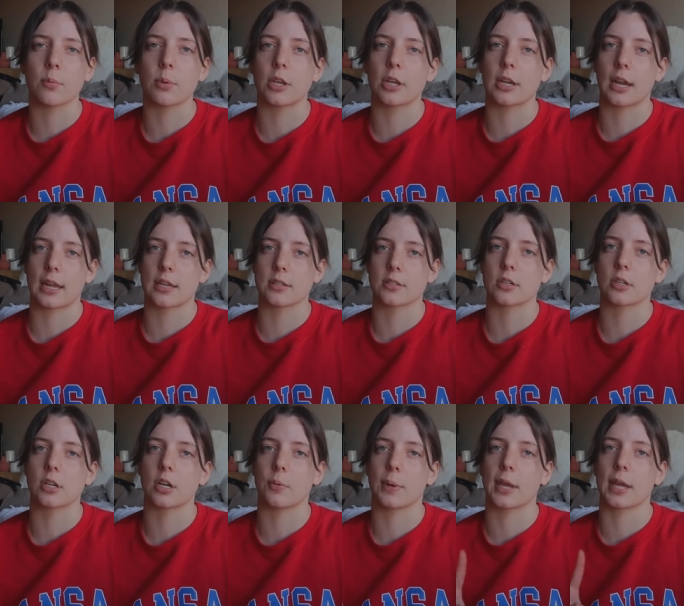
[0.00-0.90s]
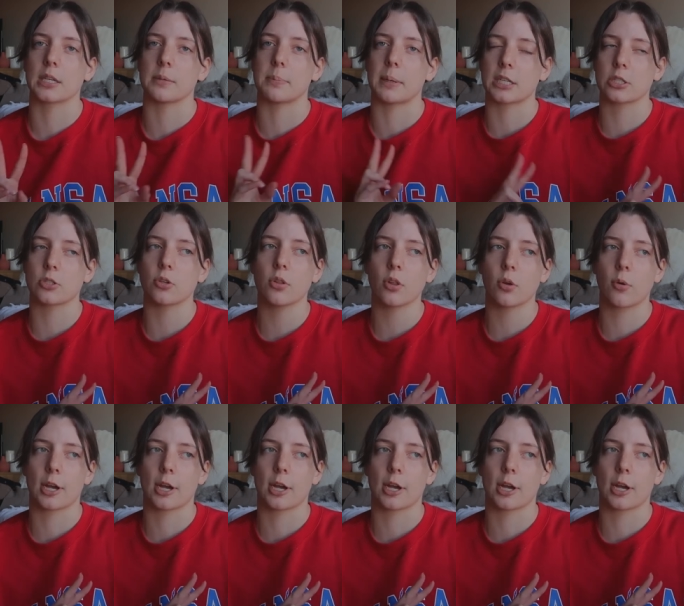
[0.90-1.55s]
we could answer and we had to pick two of the